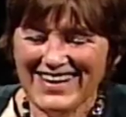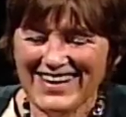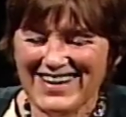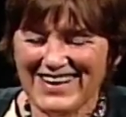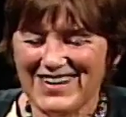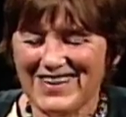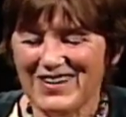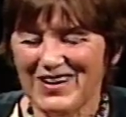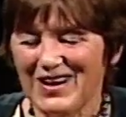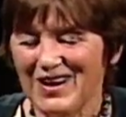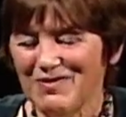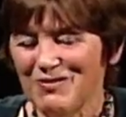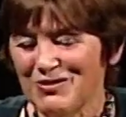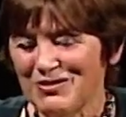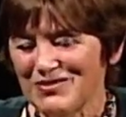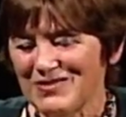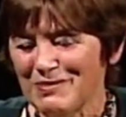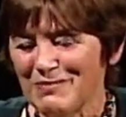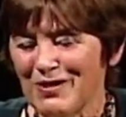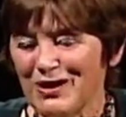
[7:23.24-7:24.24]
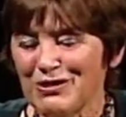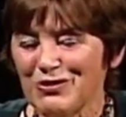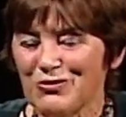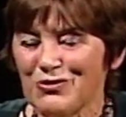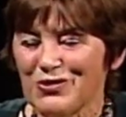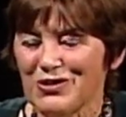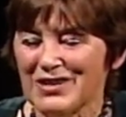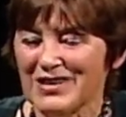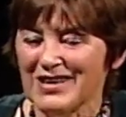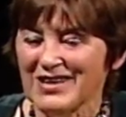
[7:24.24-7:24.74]
I want to say mouth
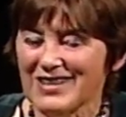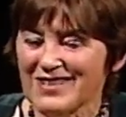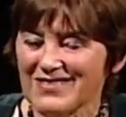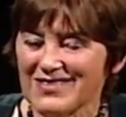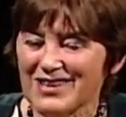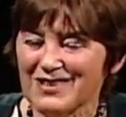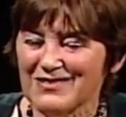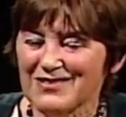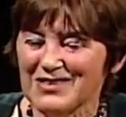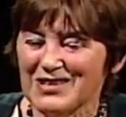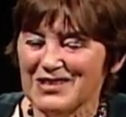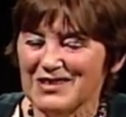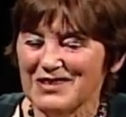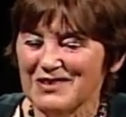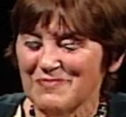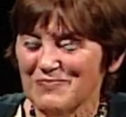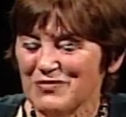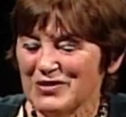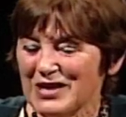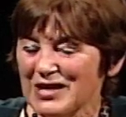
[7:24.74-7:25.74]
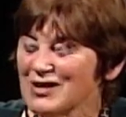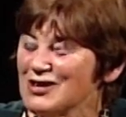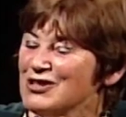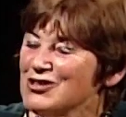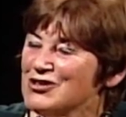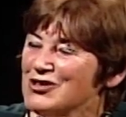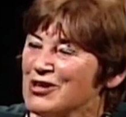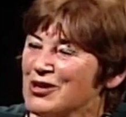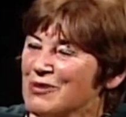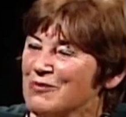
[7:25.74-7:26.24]
organ, I guess that's the English
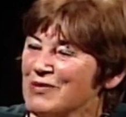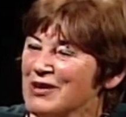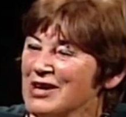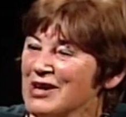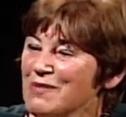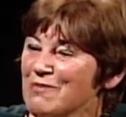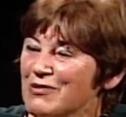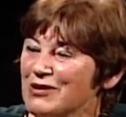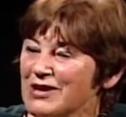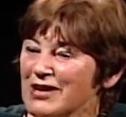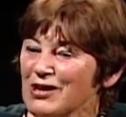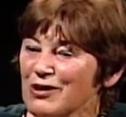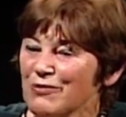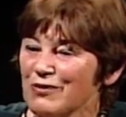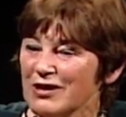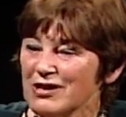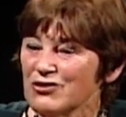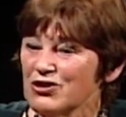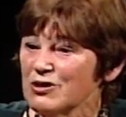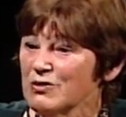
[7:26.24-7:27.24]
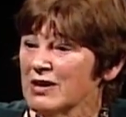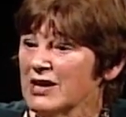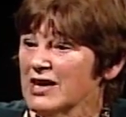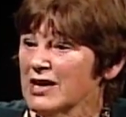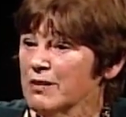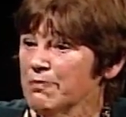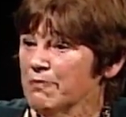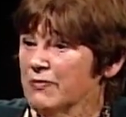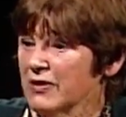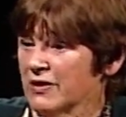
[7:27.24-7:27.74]
term. But anyway,
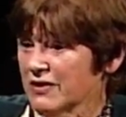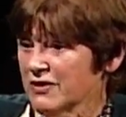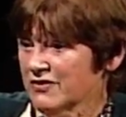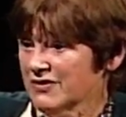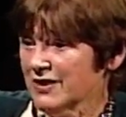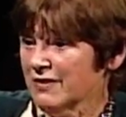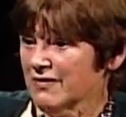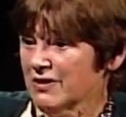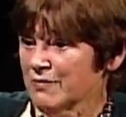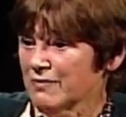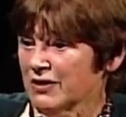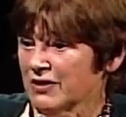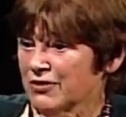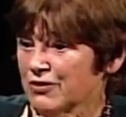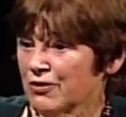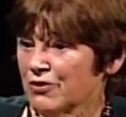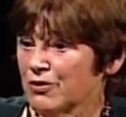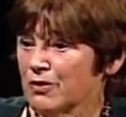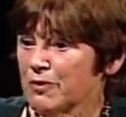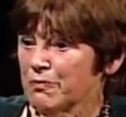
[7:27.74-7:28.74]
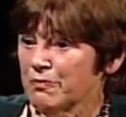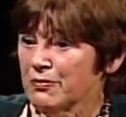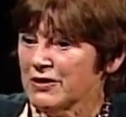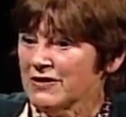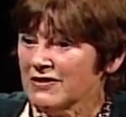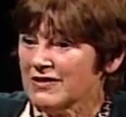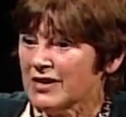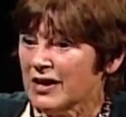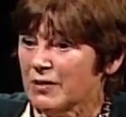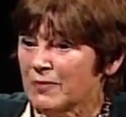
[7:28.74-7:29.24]
his 17-month-old picks
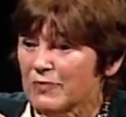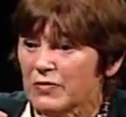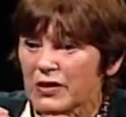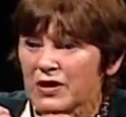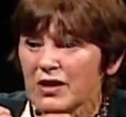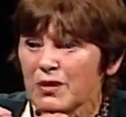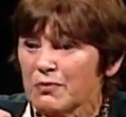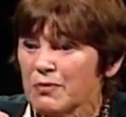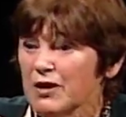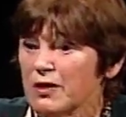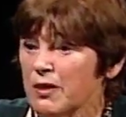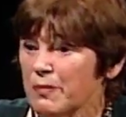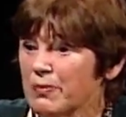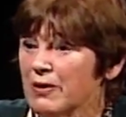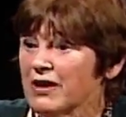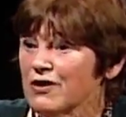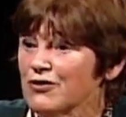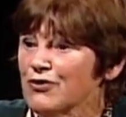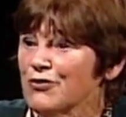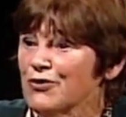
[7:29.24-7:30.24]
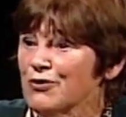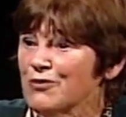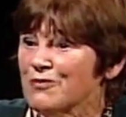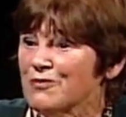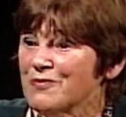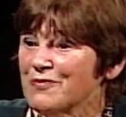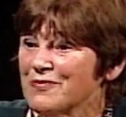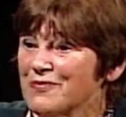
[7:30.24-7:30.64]
it up and plays a tune.